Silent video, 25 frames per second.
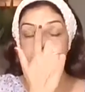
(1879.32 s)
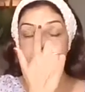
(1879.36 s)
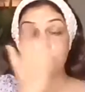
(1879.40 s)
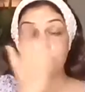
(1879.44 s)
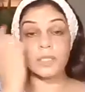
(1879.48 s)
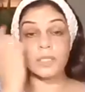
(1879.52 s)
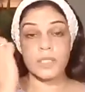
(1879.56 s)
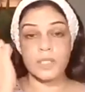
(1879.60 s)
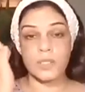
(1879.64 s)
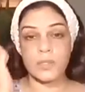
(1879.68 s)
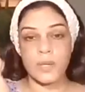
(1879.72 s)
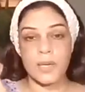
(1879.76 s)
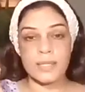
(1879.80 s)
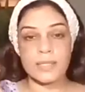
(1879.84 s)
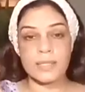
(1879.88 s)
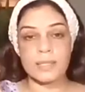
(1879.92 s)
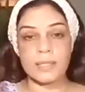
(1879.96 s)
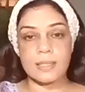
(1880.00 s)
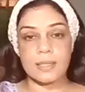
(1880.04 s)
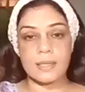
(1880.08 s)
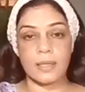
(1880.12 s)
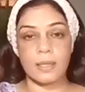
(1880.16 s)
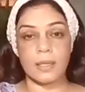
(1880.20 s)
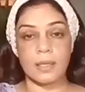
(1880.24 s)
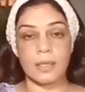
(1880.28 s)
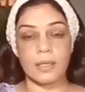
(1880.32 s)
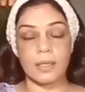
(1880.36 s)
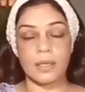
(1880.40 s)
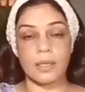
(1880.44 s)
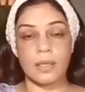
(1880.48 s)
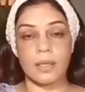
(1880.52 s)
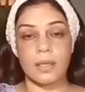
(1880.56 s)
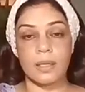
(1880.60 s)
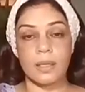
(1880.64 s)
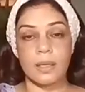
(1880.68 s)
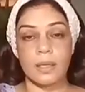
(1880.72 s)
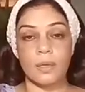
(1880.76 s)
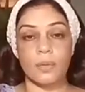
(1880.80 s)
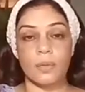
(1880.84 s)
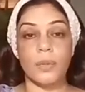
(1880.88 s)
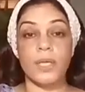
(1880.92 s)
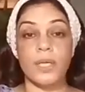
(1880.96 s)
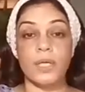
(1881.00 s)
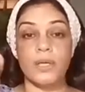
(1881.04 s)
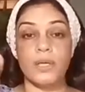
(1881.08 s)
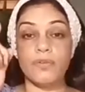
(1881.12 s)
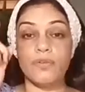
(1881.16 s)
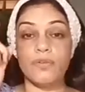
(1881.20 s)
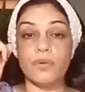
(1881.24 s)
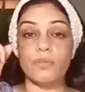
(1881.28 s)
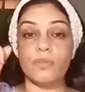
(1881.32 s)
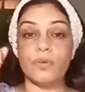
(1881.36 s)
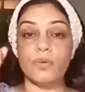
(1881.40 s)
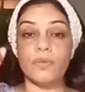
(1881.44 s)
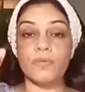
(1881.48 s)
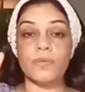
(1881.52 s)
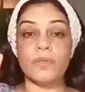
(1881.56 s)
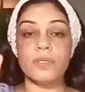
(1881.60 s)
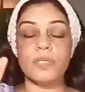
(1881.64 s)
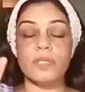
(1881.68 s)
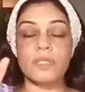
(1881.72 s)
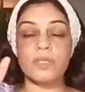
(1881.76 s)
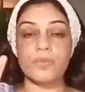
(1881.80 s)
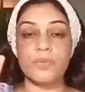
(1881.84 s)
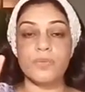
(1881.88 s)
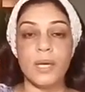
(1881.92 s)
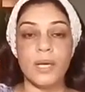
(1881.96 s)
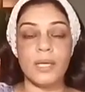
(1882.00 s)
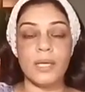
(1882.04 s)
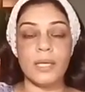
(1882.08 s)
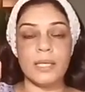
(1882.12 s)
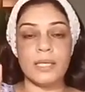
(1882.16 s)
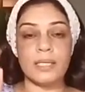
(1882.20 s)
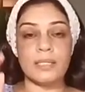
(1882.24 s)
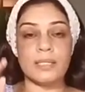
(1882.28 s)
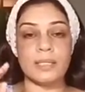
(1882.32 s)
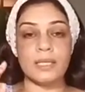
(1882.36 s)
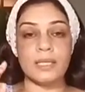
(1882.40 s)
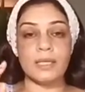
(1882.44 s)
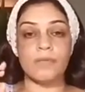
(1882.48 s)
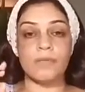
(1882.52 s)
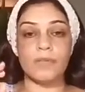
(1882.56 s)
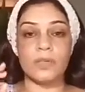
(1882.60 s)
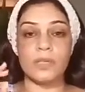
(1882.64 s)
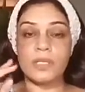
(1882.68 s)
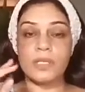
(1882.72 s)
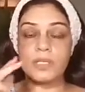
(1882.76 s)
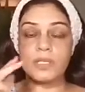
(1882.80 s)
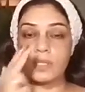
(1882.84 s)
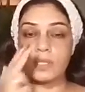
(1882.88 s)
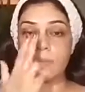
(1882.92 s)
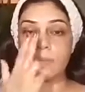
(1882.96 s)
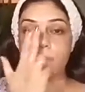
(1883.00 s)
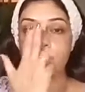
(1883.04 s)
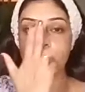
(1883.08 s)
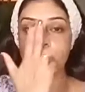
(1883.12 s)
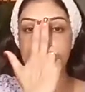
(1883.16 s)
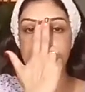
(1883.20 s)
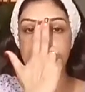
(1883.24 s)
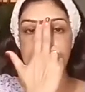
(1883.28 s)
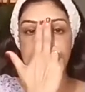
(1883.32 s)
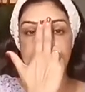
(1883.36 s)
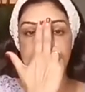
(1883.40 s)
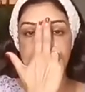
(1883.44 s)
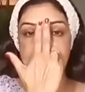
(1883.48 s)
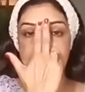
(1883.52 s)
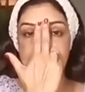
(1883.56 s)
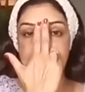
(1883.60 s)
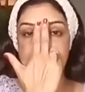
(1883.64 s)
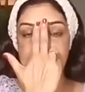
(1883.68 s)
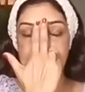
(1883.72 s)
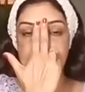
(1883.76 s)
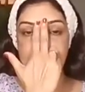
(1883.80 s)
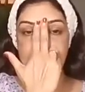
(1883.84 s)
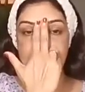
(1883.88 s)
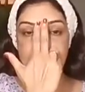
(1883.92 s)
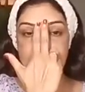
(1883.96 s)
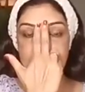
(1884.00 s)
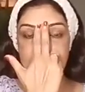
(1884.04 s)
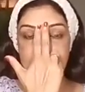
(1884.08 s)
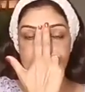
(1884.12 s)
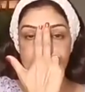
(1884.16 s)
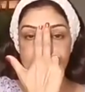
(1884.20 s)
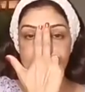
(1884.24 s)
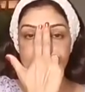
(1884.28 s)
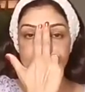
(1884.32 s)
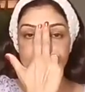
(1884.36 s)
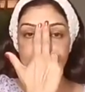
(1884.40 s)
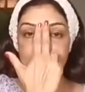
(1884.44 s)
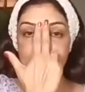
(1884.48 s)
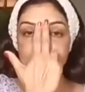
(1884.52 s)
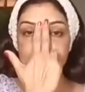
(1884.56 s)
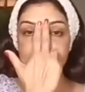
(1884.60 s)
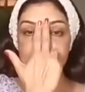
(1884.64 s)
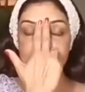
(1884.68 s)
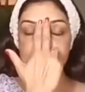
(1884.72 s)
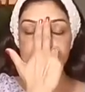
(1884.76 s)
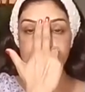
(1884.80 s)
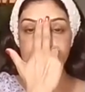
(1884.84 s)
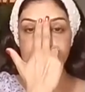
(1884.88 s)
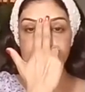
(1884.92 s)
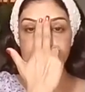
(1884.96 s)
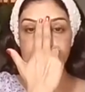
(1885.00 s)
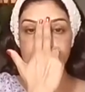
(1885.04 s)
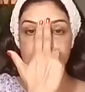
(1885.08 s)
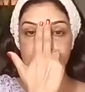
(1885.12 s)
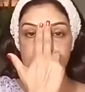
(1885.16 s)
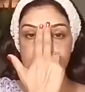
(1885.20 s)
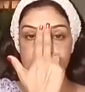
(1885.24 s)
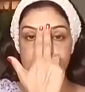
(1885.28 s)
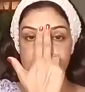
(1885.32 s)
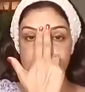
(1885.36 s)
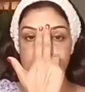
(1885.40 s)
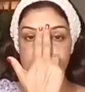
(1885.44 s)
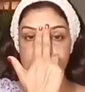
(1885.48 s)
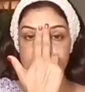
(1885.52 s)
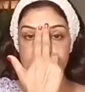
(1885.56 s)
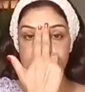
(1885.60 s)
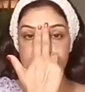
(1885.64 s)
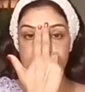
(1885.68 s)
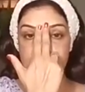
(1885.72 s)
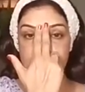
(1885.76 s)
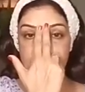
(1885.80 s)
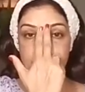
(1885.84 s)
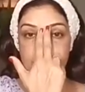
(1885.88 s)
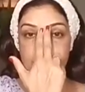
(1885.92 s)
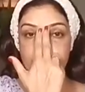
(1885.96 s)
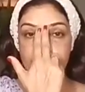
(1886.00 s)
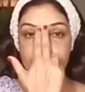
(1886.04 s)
the stress line. We can remove this very easily with a simple exercise. Place your 2 fingers here.